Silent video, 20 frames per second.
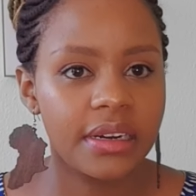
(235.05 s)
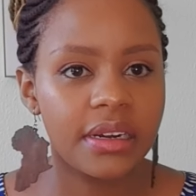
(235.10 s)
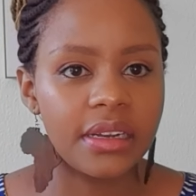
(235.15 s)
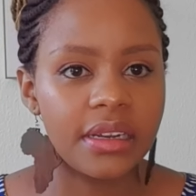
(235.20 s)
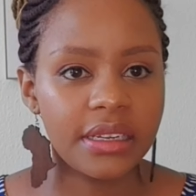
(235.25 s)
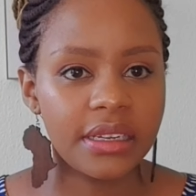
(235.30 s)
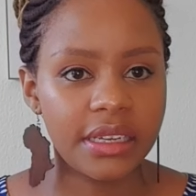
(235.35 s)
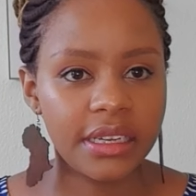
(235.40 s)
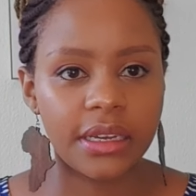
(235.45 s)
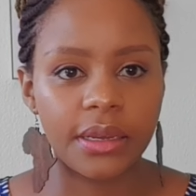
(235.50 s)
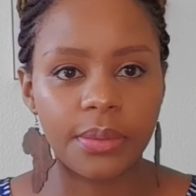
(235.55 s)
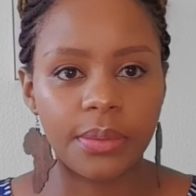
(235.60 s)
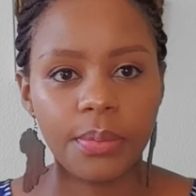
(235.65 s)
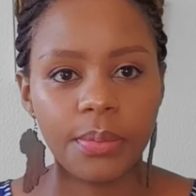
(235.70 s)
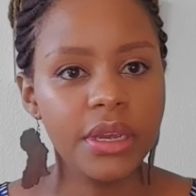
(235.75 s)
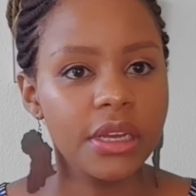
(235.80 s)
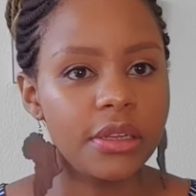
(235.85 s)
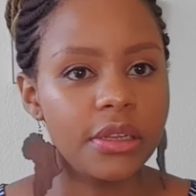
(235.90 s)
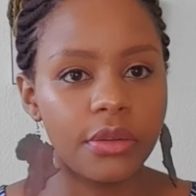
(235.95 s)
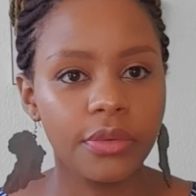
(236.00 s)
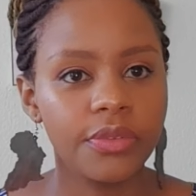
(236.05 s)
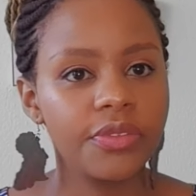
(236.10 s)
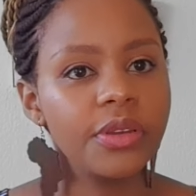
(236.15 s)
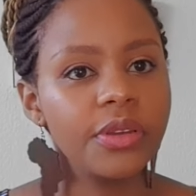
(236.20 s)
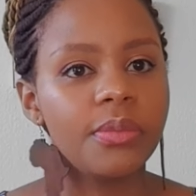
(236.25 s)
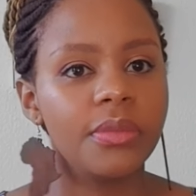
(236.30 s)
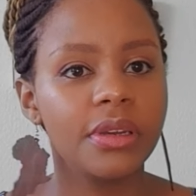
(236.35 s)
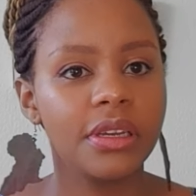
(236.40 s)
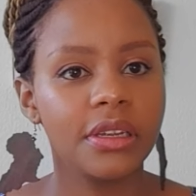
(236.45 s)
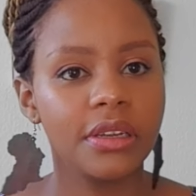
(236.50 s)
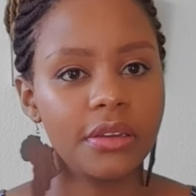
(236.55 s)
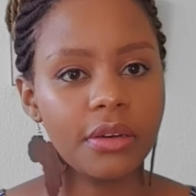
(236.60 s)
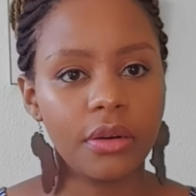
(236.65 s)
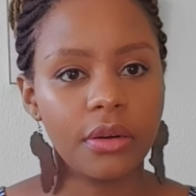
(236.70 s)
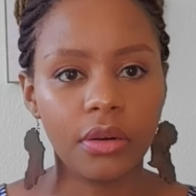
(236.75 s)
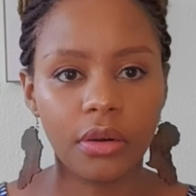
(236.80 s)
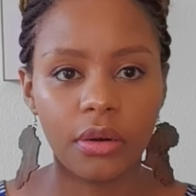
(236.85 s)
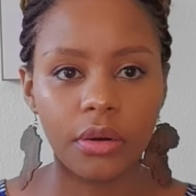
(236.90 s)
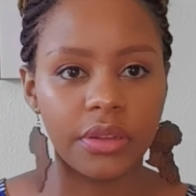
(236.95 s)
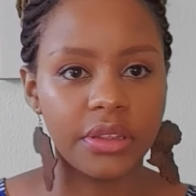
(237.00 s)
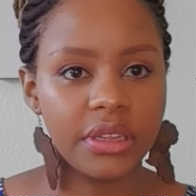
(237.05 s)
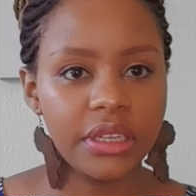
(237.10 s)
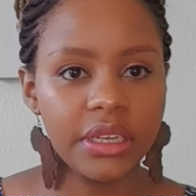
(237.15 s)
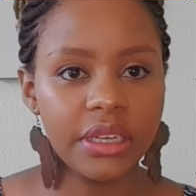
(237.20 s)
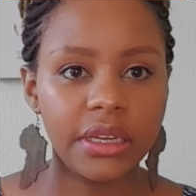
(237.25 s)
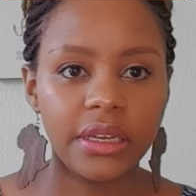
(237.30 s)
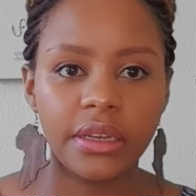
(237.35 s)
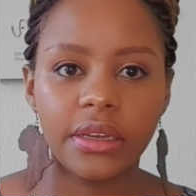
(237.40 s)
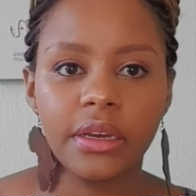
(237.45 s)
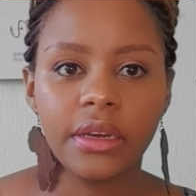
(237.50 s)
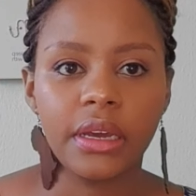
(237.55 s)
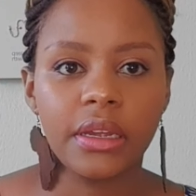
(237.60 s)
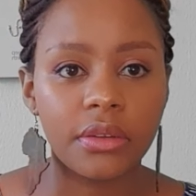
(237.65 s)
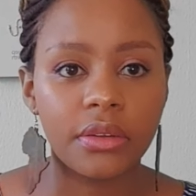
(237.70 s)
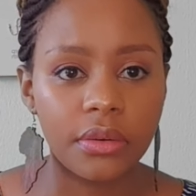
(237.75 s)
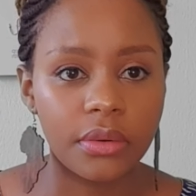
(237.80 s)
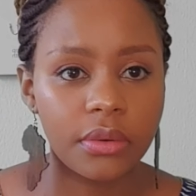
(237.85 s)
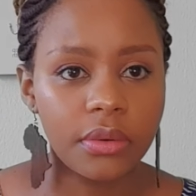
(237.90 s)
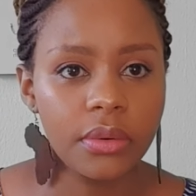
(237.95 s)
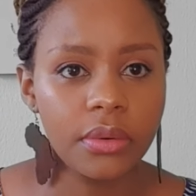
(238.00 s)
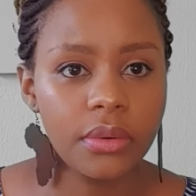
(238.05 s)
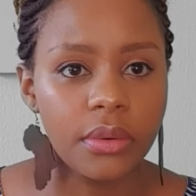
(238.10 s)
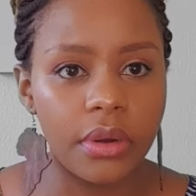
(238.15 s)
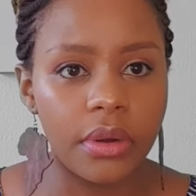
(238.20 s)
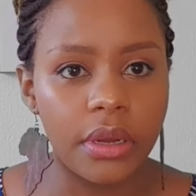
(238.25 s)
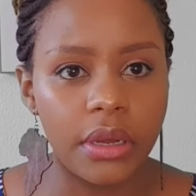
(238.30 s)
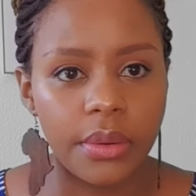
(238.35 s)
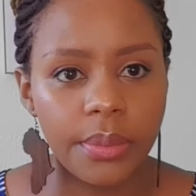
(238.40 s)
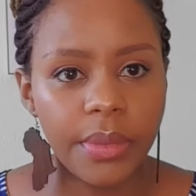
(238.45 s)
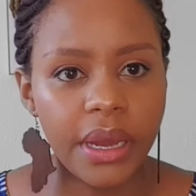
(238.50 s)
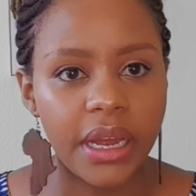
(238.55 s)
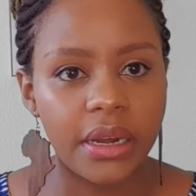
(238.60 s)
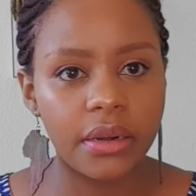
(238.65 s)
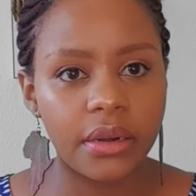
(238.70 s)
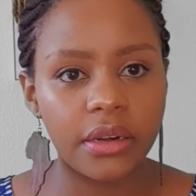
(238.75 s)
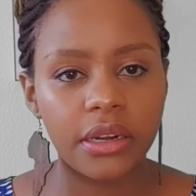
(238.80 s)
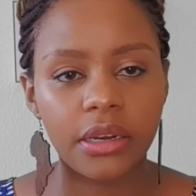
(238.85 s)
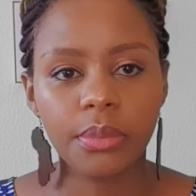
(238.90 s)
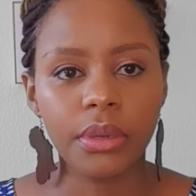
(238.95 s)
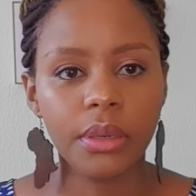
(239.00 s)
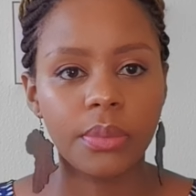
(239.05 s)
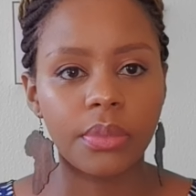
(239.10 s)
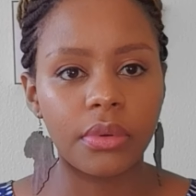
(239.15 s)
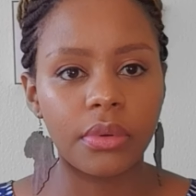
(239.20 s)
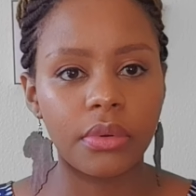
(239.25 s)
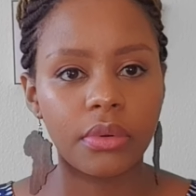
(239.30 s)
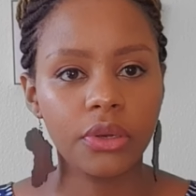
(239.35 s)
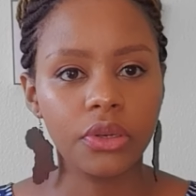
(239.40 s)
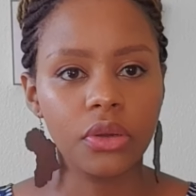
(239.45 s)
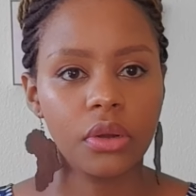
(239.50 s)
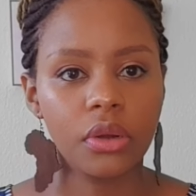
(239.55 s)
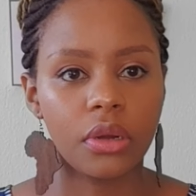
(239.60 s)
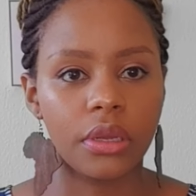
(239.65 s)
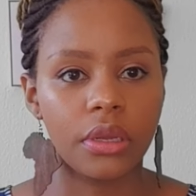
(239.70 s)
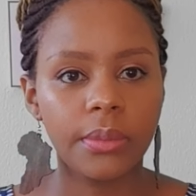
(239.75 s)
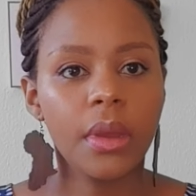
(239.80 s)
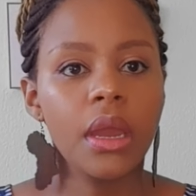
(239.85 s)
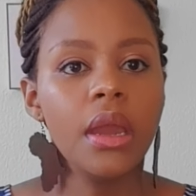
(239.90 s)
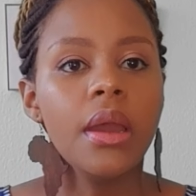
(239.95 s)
like male or female, or they, I don't know, binary people, what do you call it,